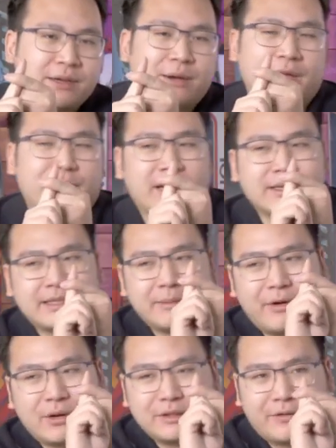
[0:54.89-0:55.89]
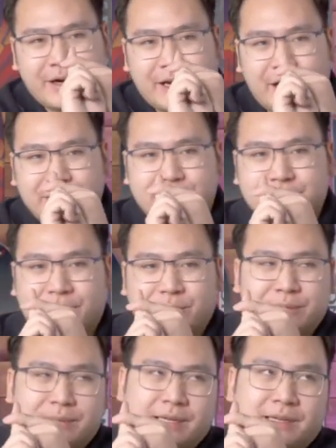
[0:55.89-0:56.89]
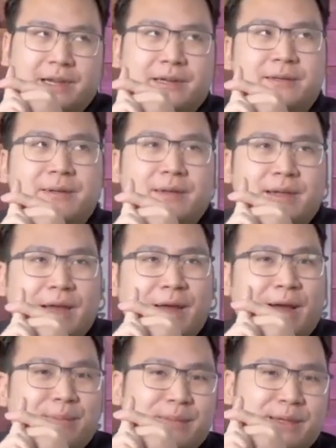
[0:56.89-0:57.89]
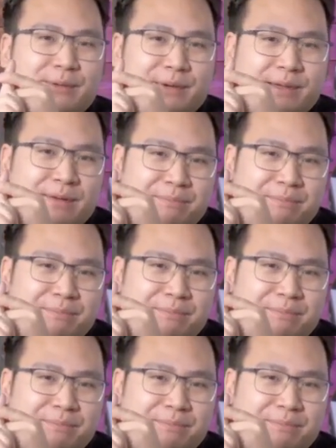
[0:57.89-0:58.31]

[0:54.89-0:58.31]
and when I say browser for AI agents, I don't mean like, hey, I'm doing a